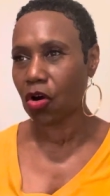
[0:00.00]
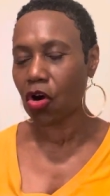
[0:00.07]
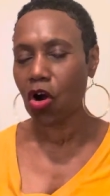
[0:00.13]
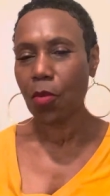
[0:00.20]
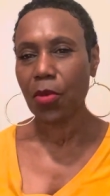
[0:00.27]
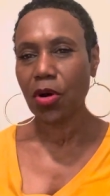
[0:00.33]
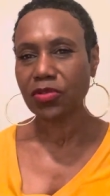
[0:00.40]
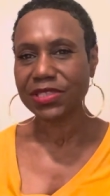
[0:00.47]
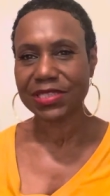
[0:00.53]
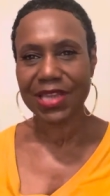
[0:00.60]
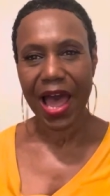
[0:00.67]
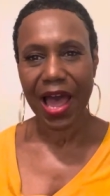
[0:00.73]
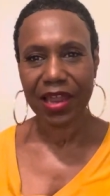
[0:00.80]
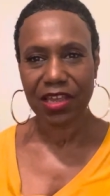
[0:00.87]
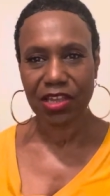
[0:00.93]
almost
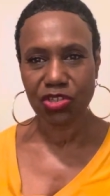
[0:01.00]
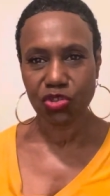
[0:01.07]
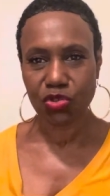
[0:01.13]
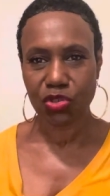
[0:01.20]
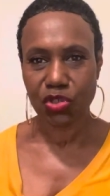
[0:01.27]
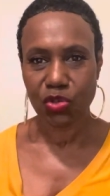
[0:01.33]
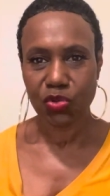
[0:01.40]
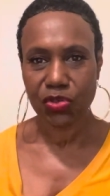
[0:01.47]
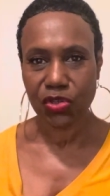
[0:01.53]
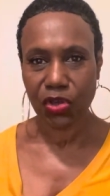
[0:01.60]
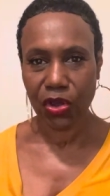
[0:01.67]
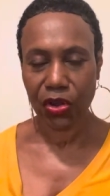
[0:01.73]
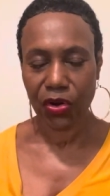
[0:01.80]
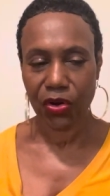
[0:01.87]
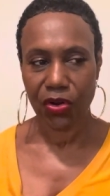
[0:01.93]
not introduce
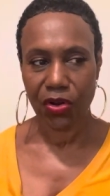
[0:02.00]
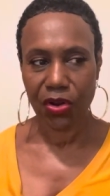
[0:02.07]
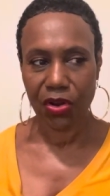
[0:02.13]
her